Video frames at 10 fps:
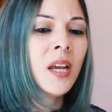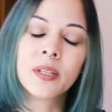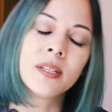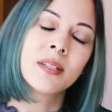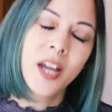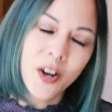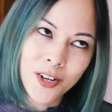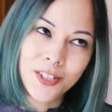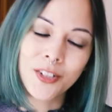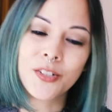These
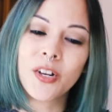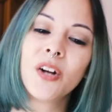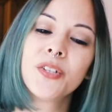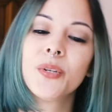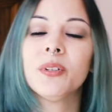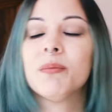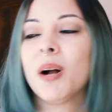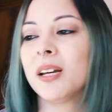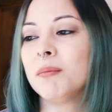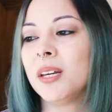characters also
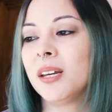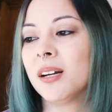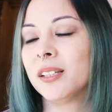remind me